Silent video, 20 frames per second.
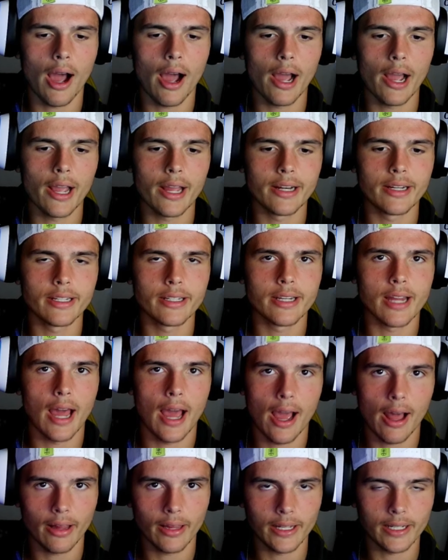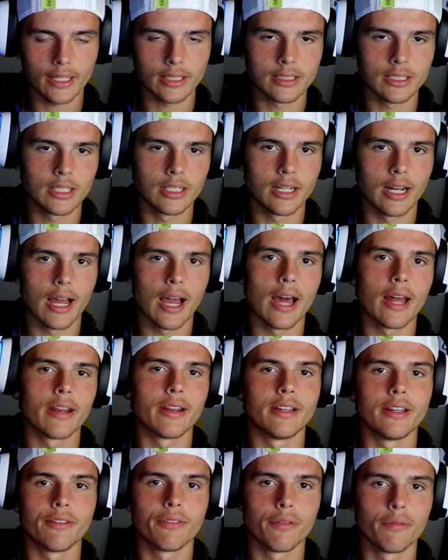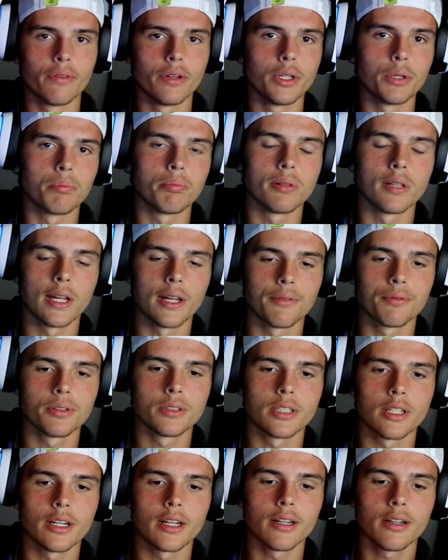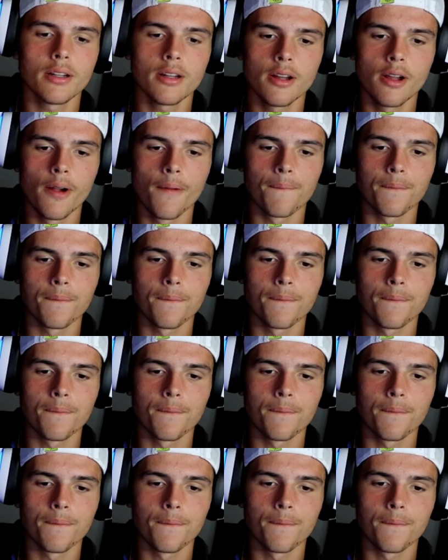I did, like I said, I had a different video planned for today,